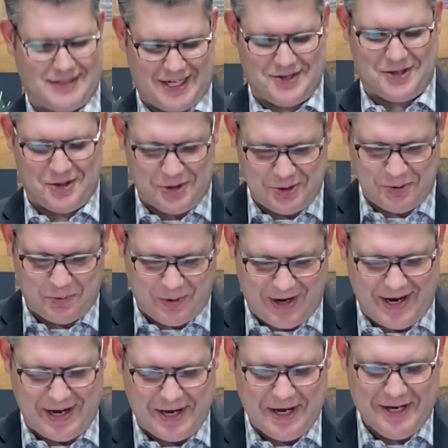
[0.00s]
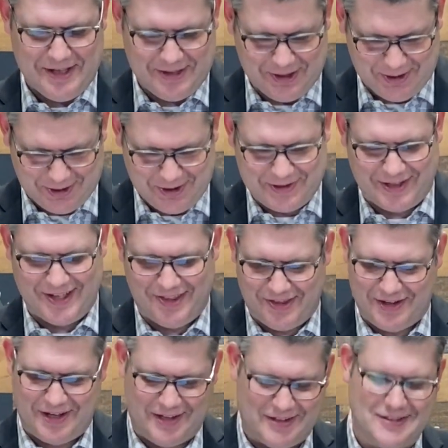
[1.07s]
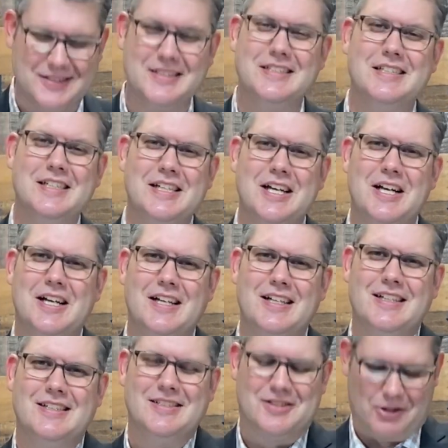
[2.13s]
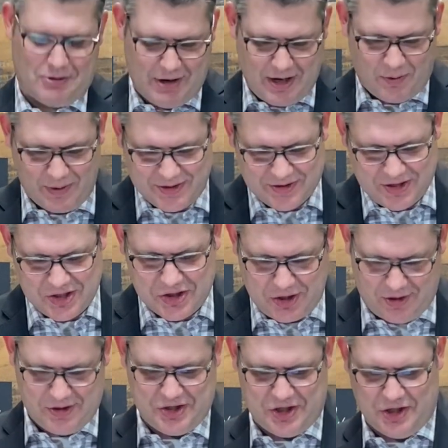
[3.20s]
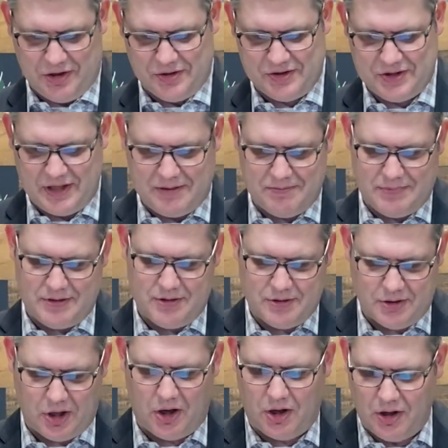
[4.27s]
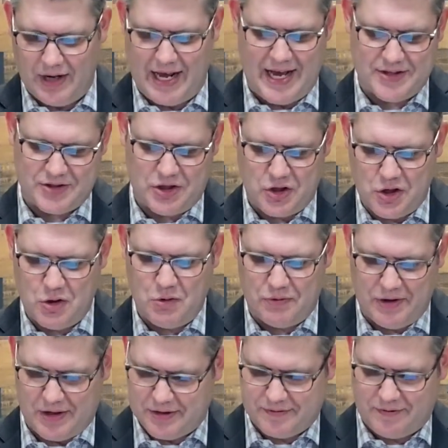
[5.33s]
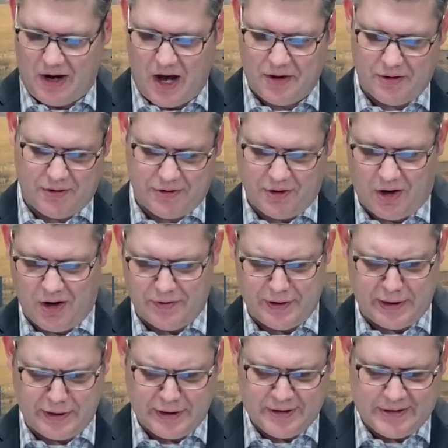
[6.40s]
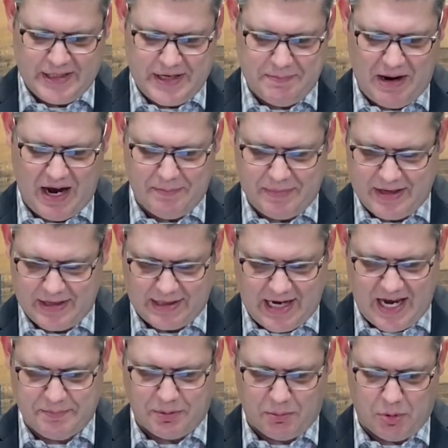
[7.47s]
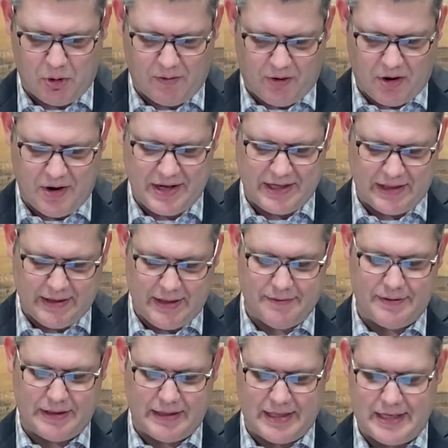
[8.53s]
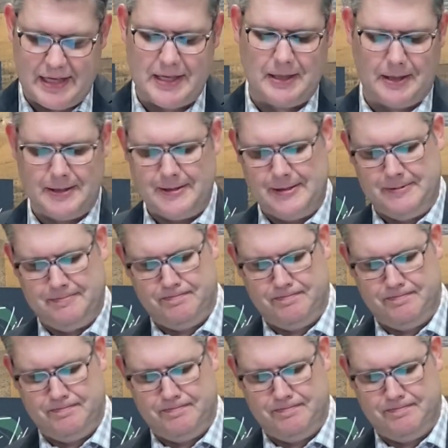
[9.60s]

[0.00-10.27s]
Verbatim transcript: That's a new way to look at things. The great Winston Churchill seemed dull as a youth, and his father thought that he might be incapable of earning a living in England.